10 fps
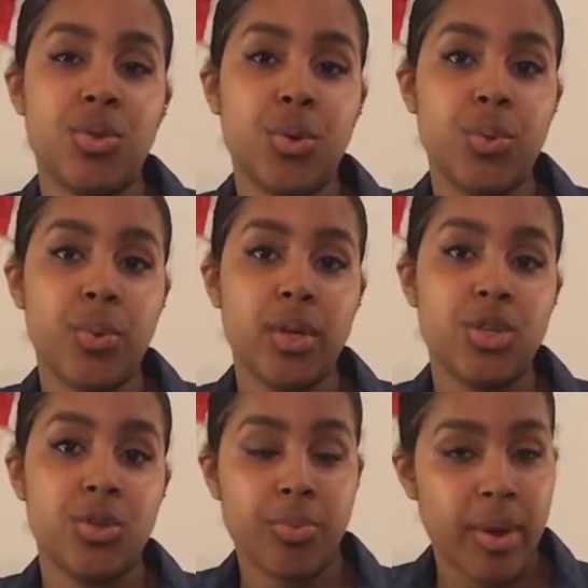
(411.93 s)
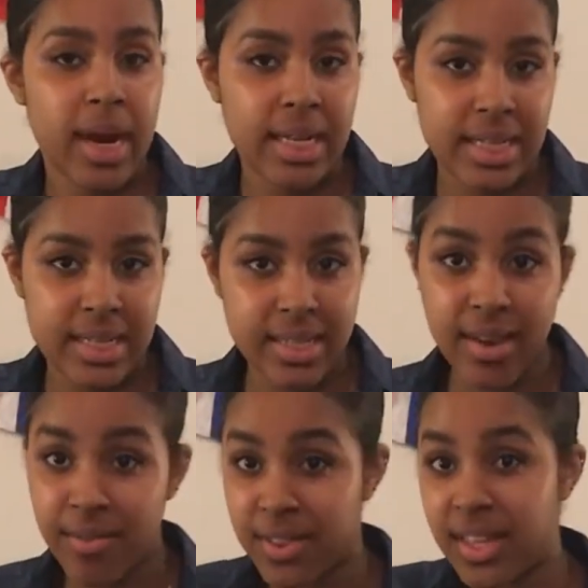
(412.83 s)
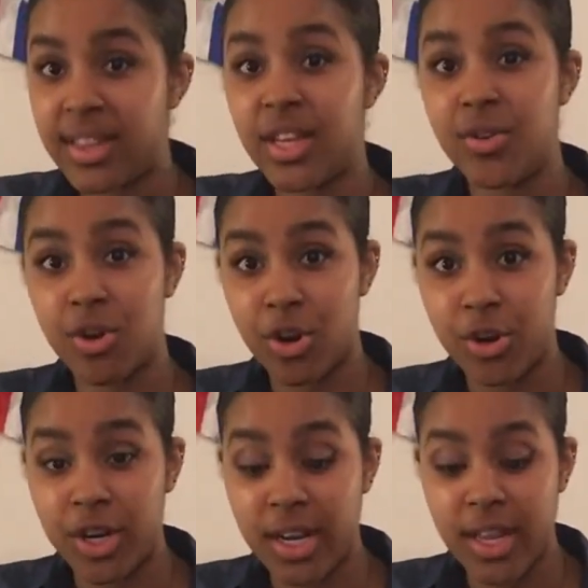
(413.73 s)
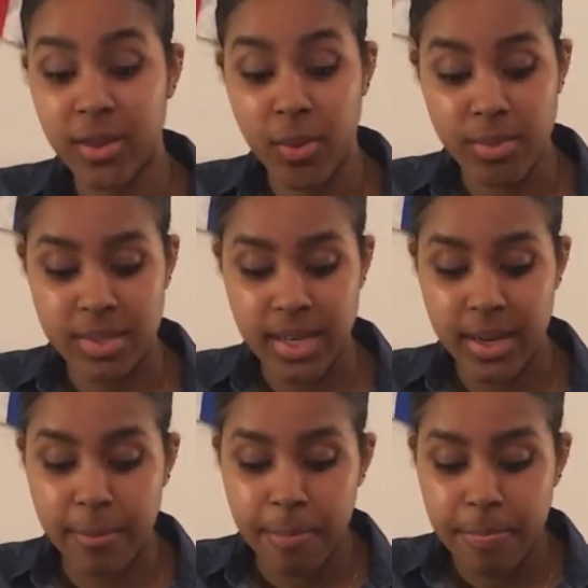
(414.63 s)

through which you practice everything that you're learning in the website.